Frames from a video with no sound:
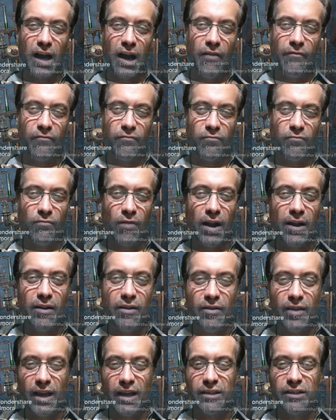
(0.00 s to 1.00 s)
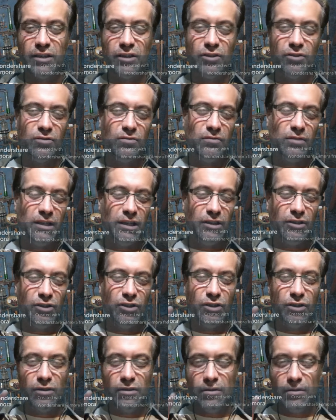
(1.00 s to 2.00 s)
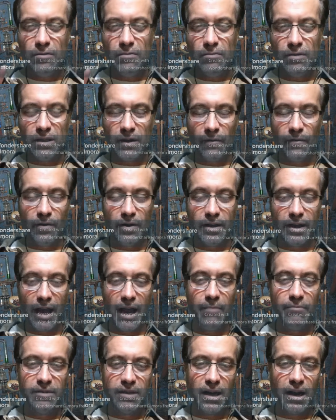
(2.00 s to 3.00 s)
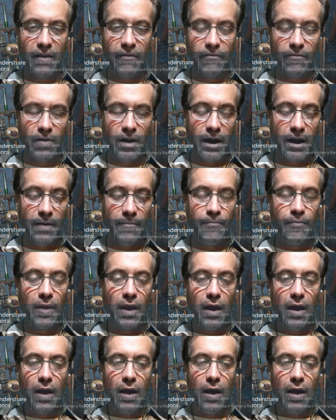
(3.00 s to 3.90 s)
I've run this in 2 different games that I've run.